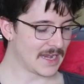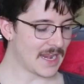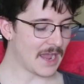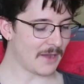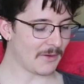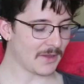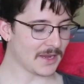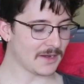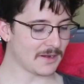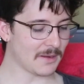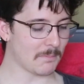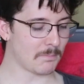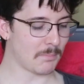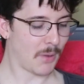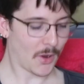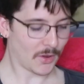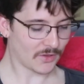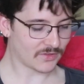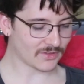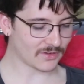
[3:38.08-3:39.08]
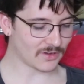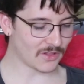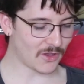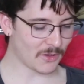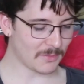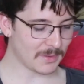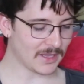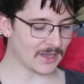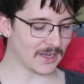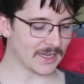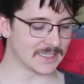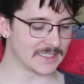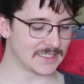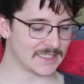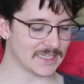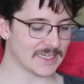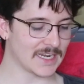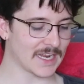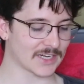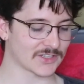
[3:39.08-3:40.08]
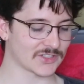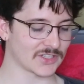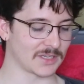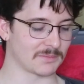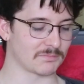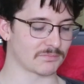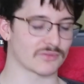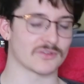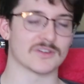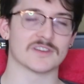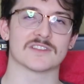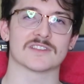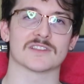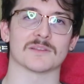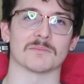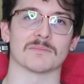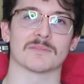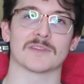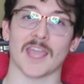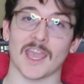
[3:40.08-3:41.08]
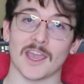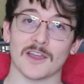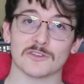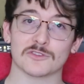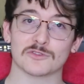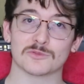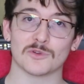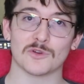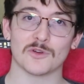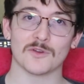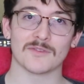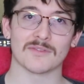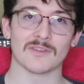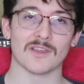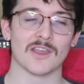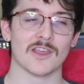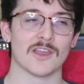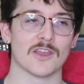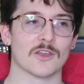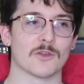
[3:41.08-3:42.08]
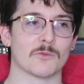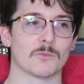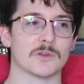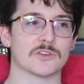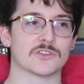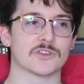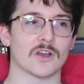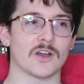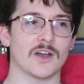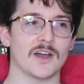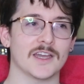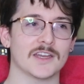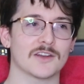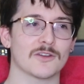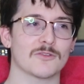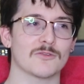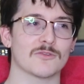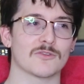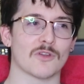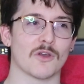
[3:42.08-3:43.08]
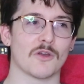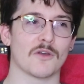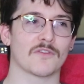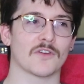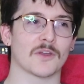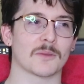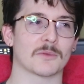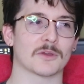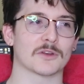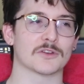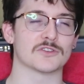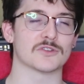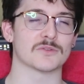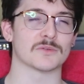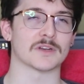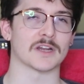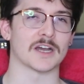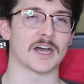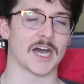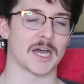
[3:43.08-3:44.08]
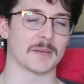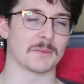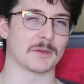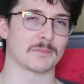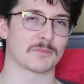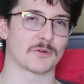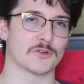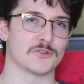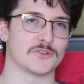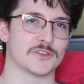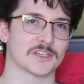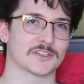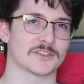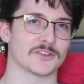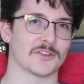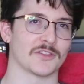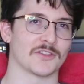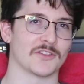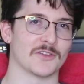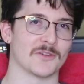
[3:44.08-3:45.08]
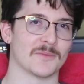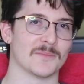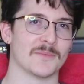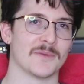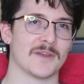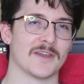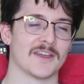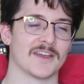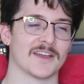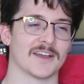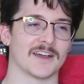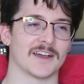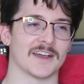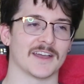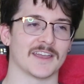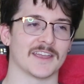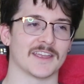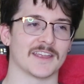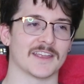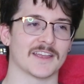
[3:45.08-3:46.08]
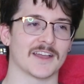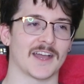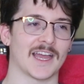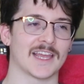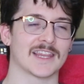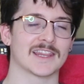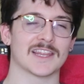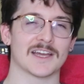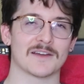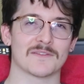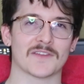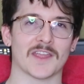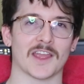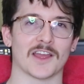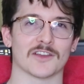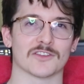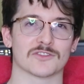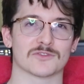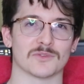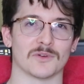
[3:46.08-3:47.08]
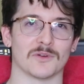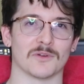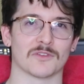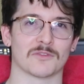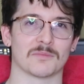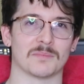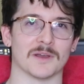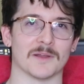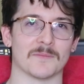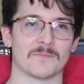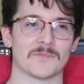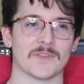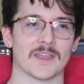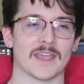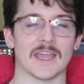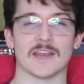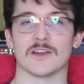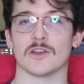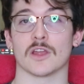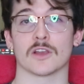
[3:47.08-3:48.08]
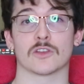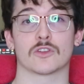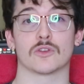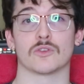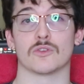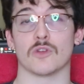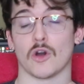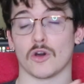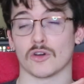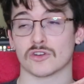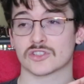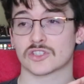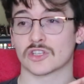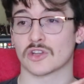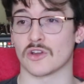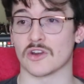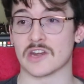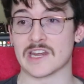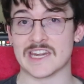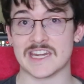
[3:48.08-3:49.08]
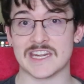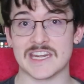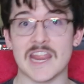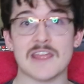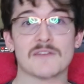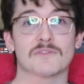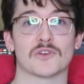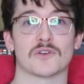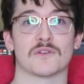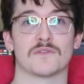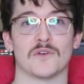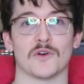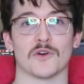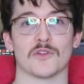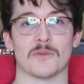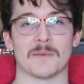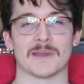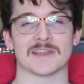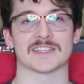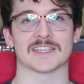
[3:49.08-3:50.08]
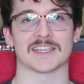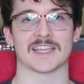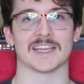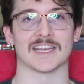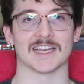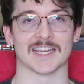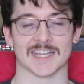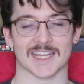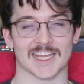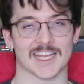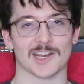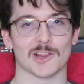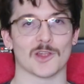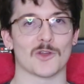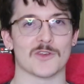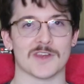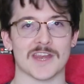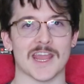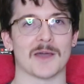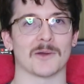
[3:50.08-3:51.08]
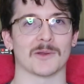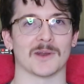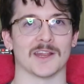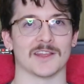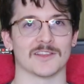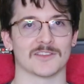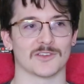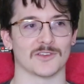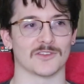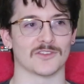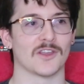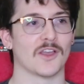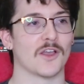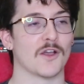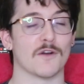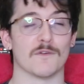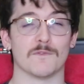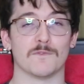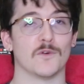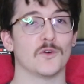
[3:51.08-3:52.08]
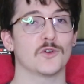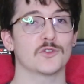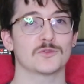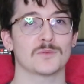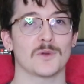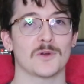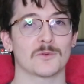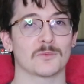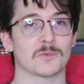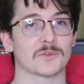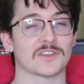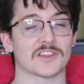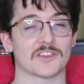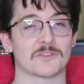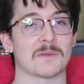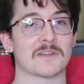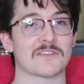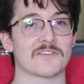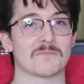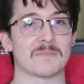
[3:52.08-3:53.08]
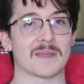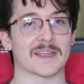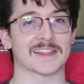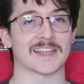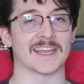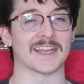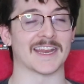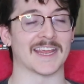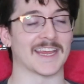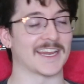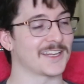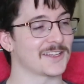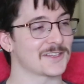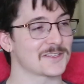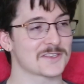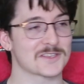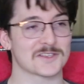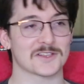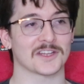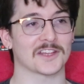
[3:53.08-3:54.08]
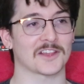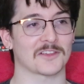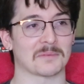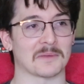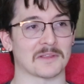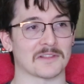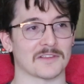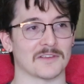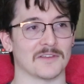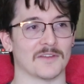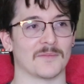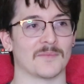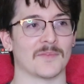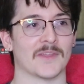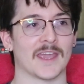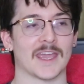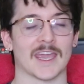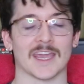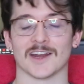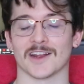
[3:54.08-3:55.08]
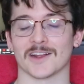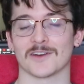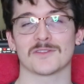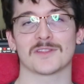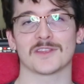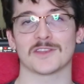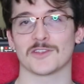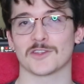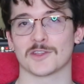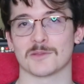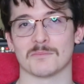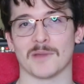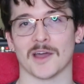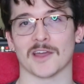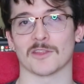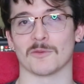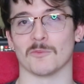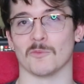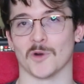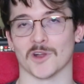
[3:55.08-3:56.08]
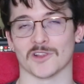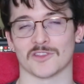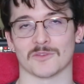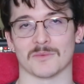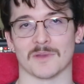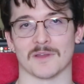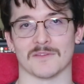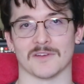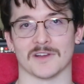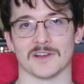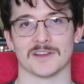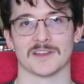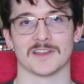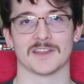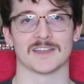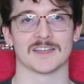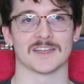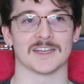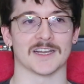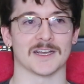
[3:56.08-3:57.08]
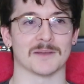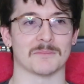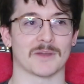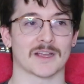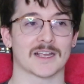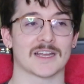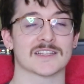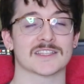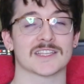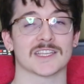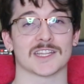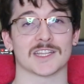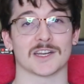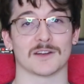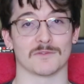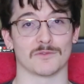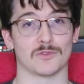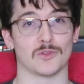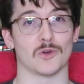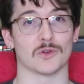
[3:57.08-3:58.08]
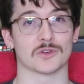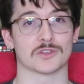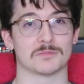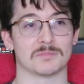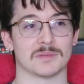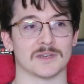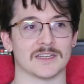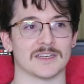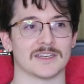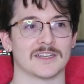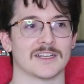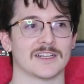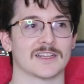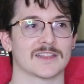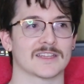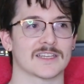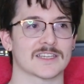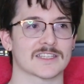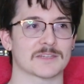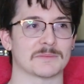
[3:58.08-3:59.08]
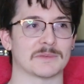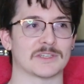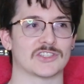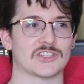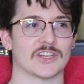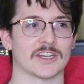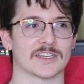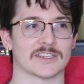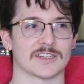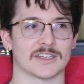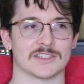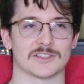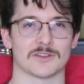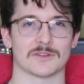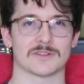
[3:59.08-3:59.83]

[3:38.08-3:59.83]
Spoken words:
Now, in personal hobby, I did actually print some Chaos Dwarves, which I don't know if I'm going to do an army project on them. I love Chaos Dwarves, but and could, honest to God, never afford them as a kid, let alone nowadays, because Forge World was expensive back then, and it's still expensive, and I don't think you can buy them whatsoever. I can't say that I've looked, but last time I checked, I